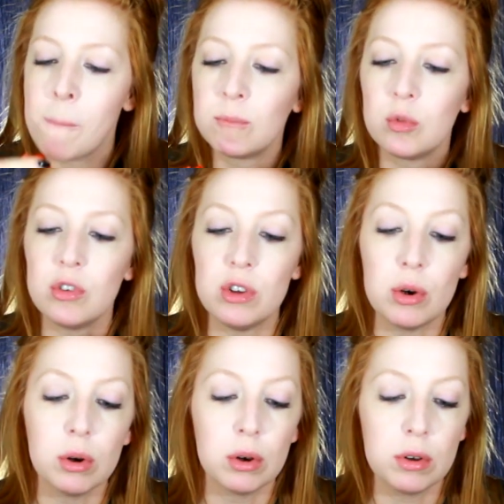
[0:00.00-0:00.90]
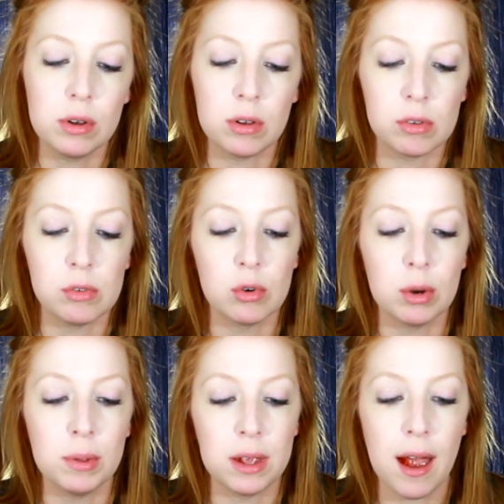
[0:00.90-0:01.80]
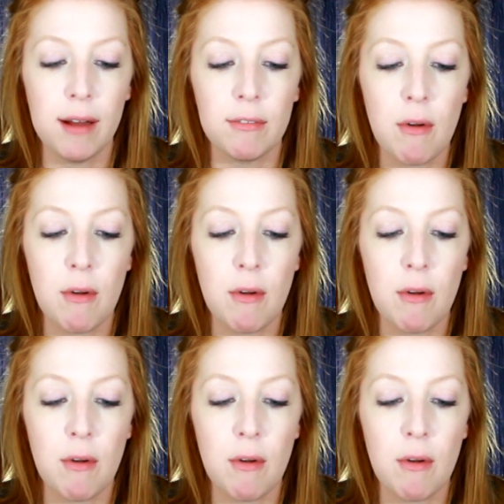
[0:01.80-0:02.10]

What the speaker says: which yogurt doesn't normally have.